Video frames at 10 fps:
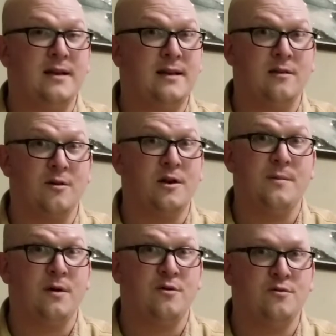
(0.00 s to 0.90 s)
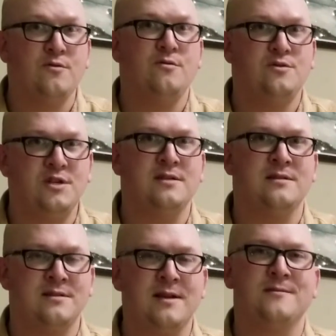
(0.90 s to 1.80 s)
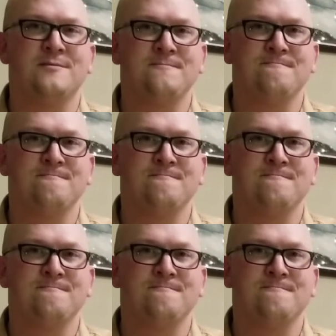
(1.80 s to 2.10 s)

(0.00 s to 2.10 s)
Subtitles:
learning about who Jesus is.